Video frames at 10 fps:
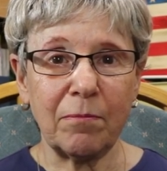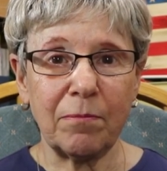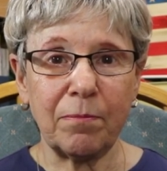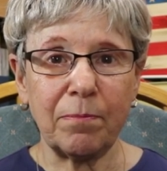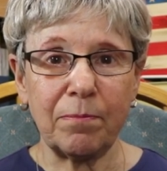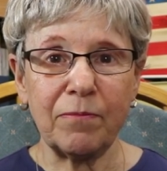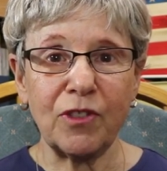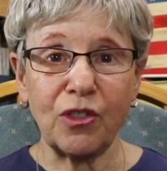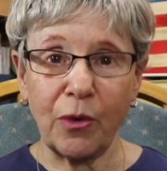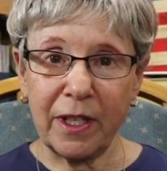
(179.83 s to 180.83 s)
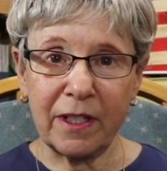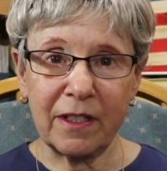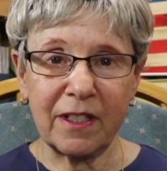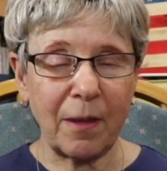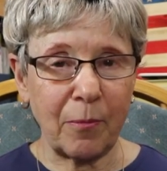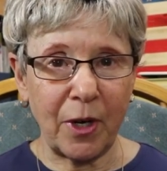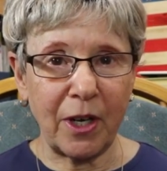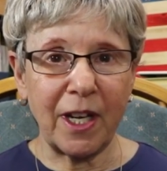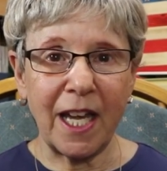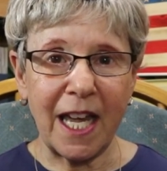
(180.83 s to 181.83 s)
short, short
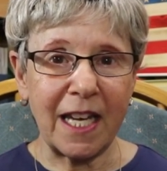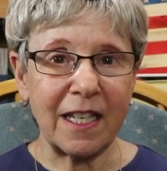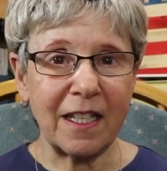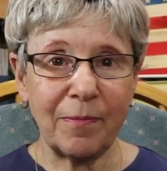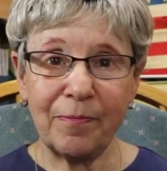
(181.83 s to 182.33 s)
somewhere. And